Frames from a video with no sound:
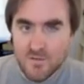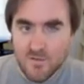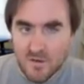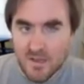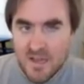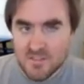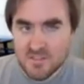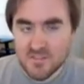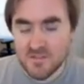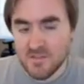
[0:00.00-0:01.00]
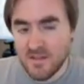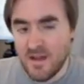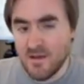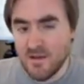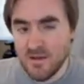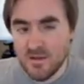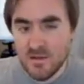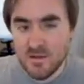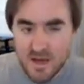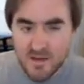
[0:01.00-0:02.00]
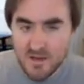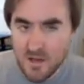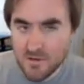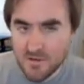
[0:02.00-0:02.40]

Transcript: for less than $90.